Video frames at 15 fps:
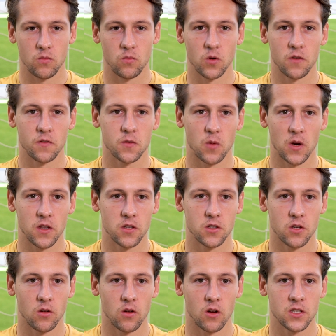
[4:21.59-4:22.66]
would have spread the
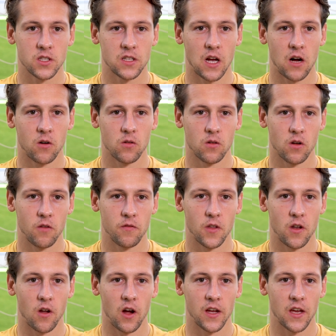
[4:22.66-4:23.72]
2 losses out of the
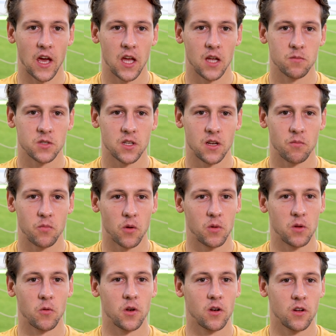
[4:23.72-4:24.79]
9 games, then it
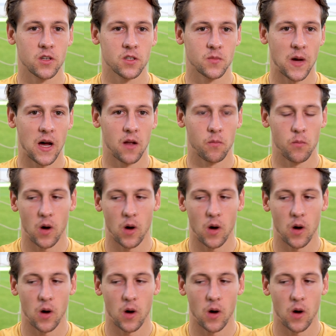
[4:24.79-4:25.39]
probably wouldn't look as bad.